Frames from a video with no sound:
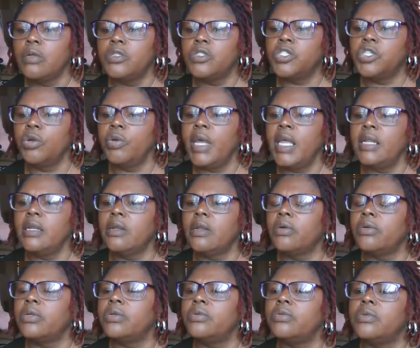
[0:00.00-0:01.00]
Joanna
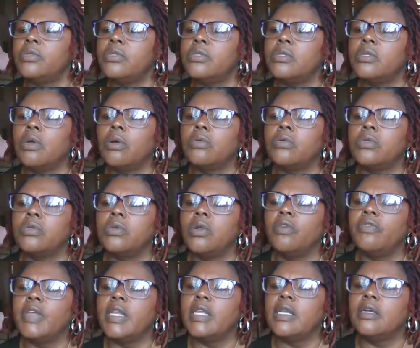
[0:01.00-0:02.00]
don't do, don't do
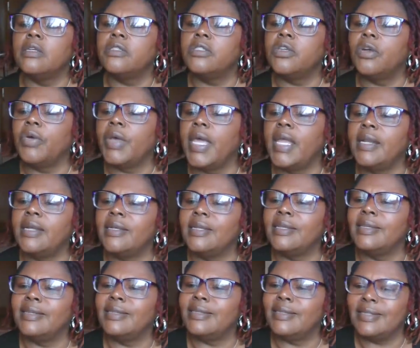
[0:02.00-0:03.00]
no videos. Joanna
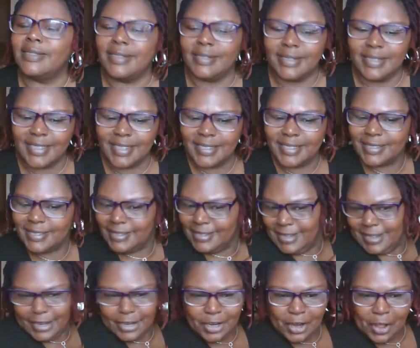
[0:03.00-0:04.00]
is
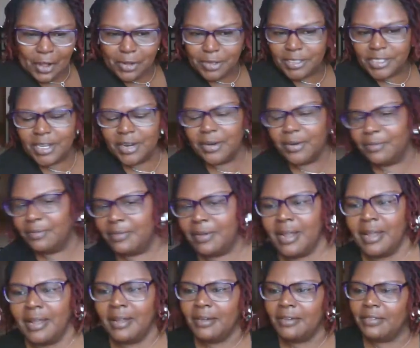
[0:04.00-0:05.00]
just a long-term
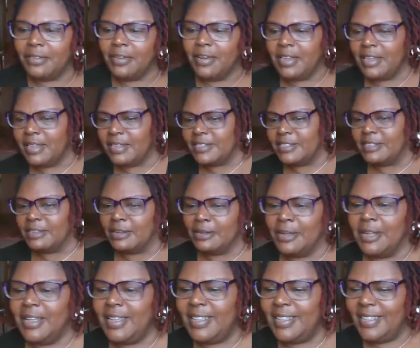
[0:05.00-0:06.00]
friend.
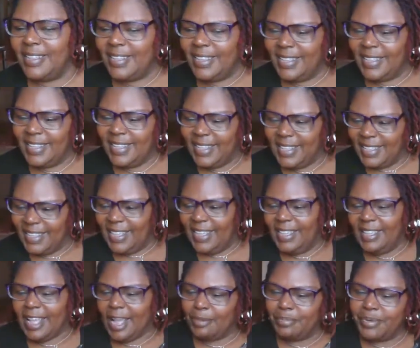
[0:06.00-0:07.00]
So I
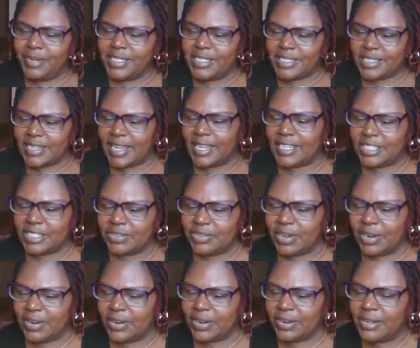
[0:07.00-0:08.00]
appreciate you,
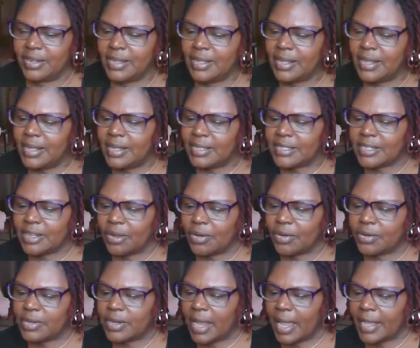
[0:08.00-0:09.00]
girl.
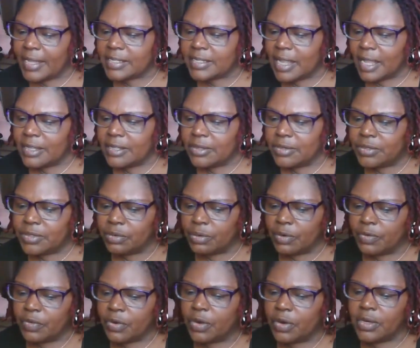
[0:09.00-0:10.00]
So nice. I use the
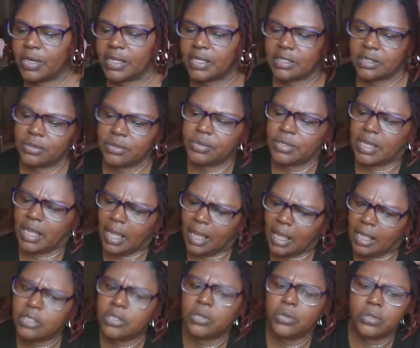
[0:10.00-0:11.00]
referral link too. Yeah.
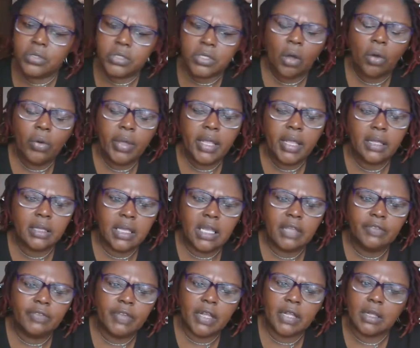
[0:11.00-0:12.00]
Use, go in,
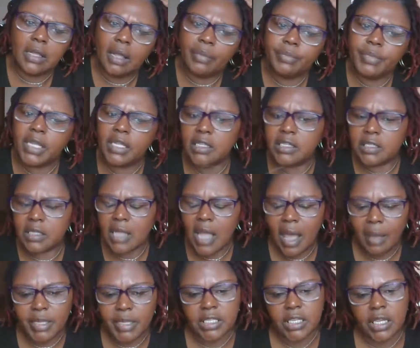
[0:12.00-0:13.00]
Kiva, come get this
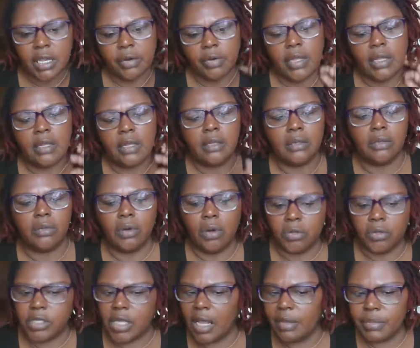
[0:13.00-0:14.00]
commentary, you
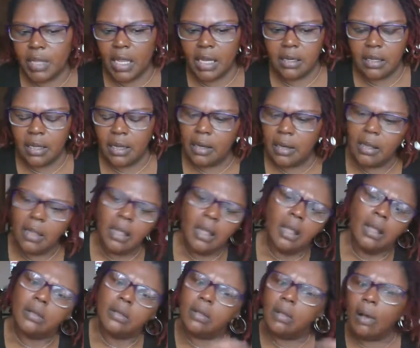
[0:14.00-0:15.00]
know, type that in,
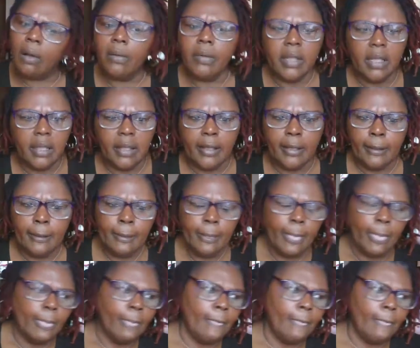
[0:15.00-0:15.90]
go in,